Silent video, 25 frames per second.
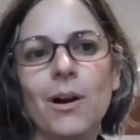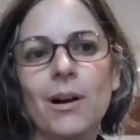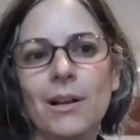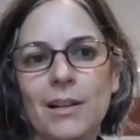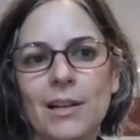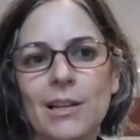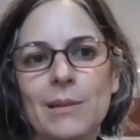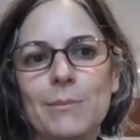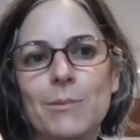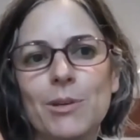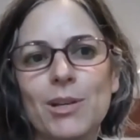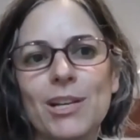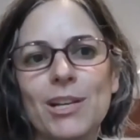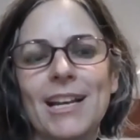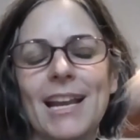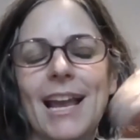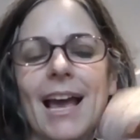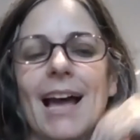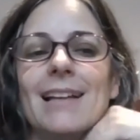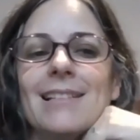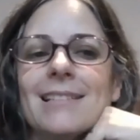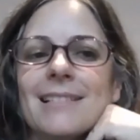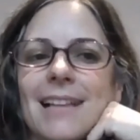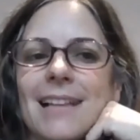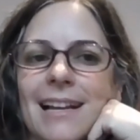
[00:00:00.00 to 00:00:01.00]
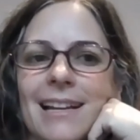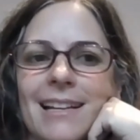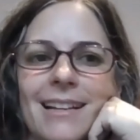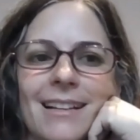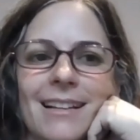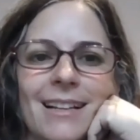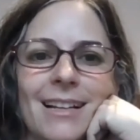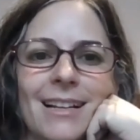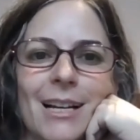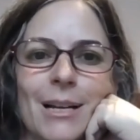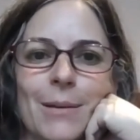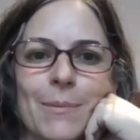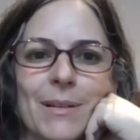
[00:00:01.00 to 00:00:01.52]
a community
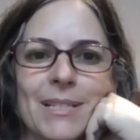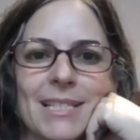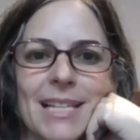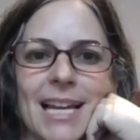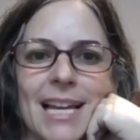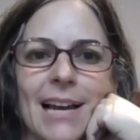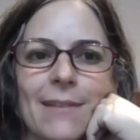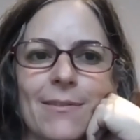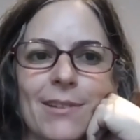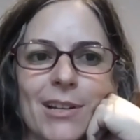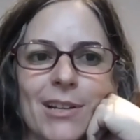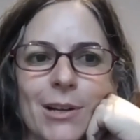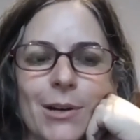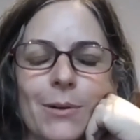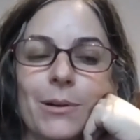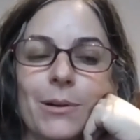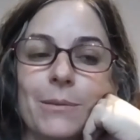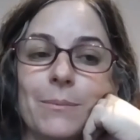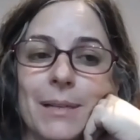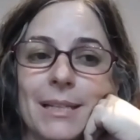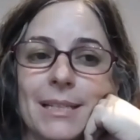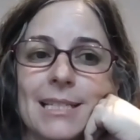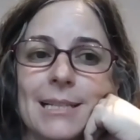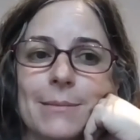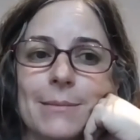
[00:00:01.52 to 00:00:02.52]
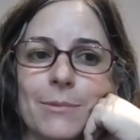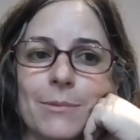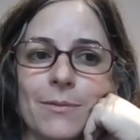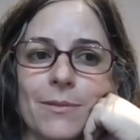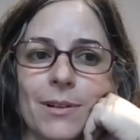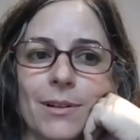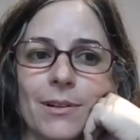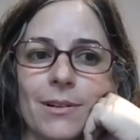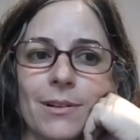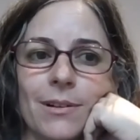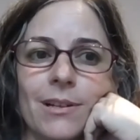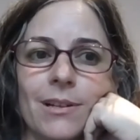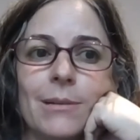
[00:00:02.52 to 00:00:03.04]
asset, but to have it go and meet some of
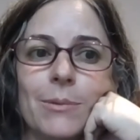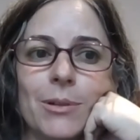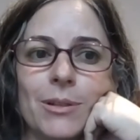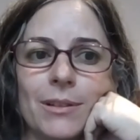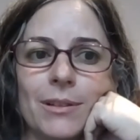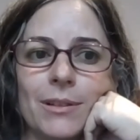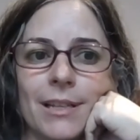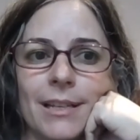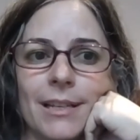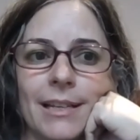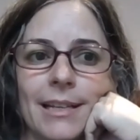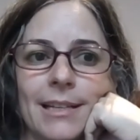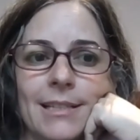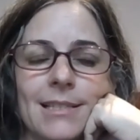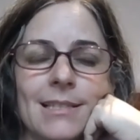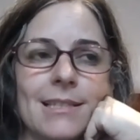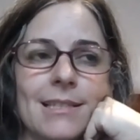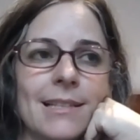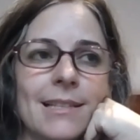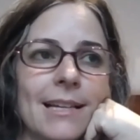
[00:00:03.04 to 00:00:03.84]
our community needs.